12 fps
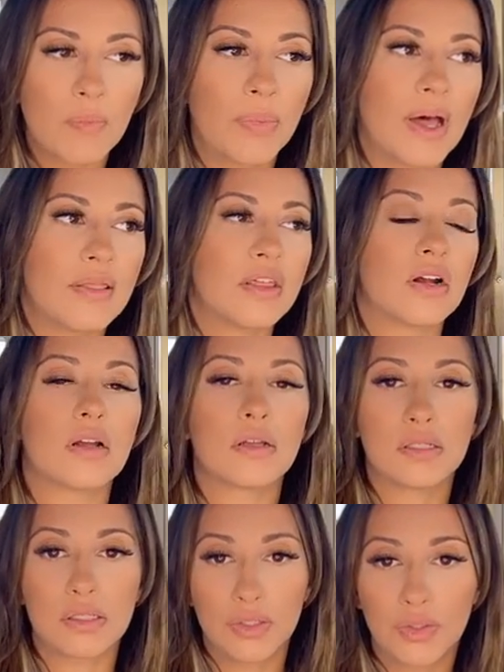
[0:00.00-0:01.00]
But there
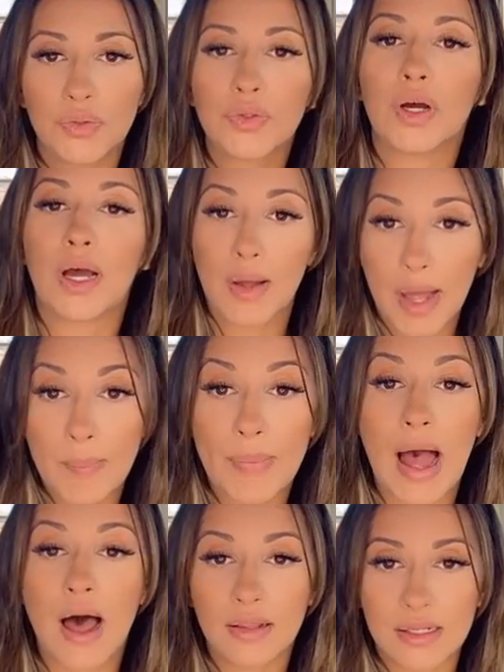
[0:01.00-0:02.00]
is a
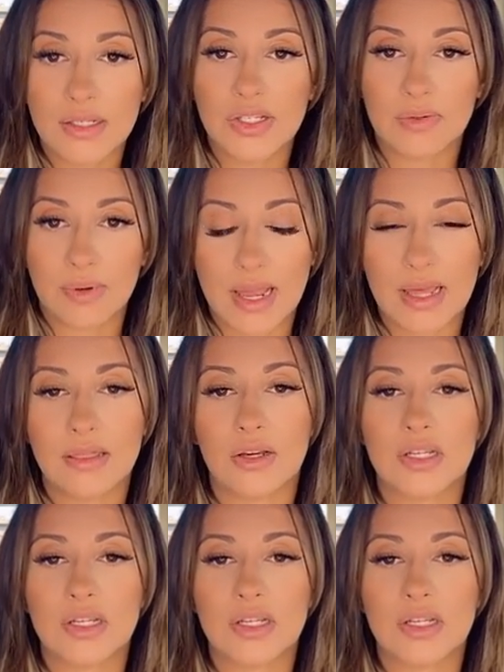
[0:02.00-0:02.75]
balance, right?